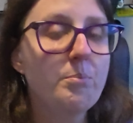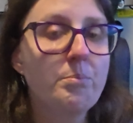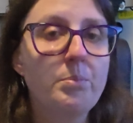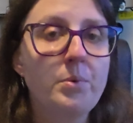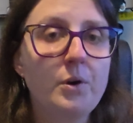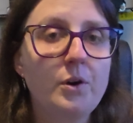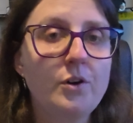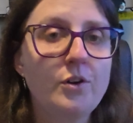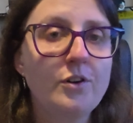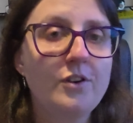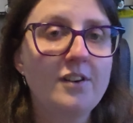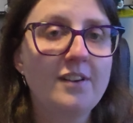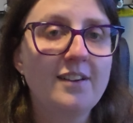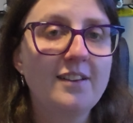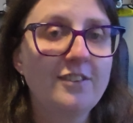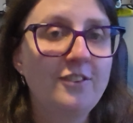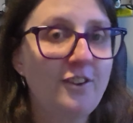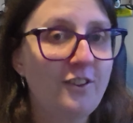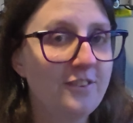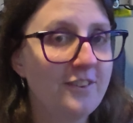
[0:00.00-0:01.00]
But
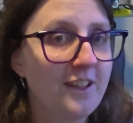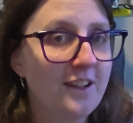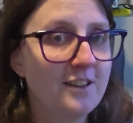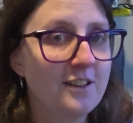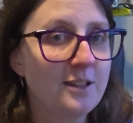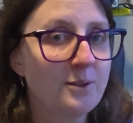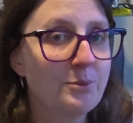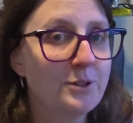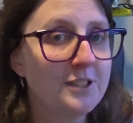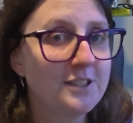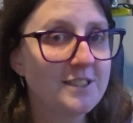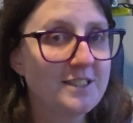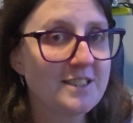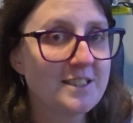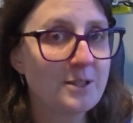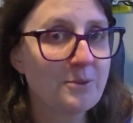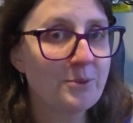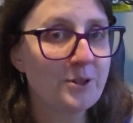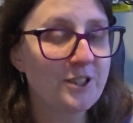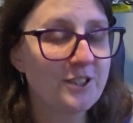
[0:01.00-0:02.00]
not the end of the world, it
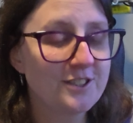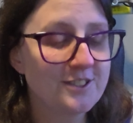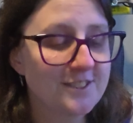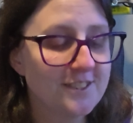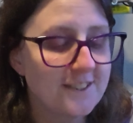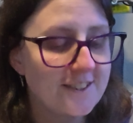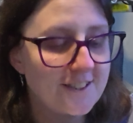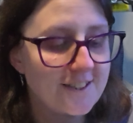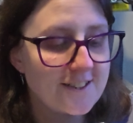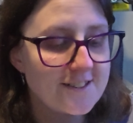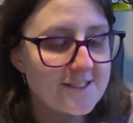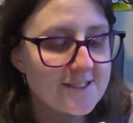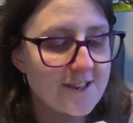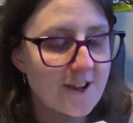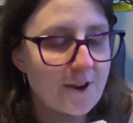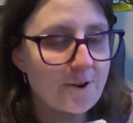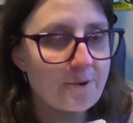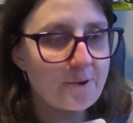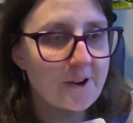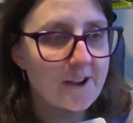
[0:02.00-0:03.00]
still works.
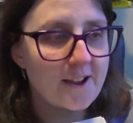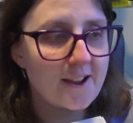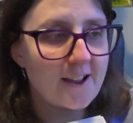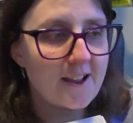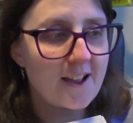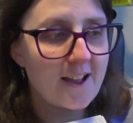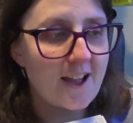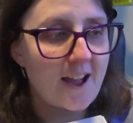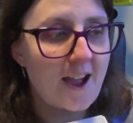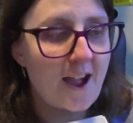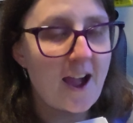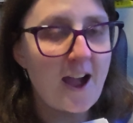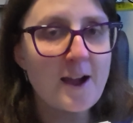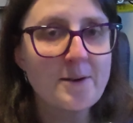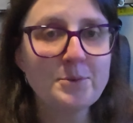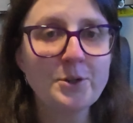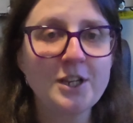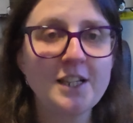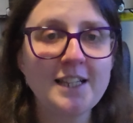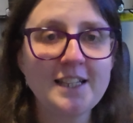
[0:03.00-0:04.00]
So
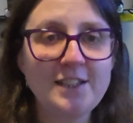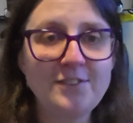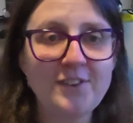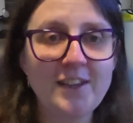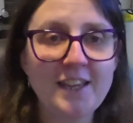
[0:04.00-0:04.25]
I'm going to leave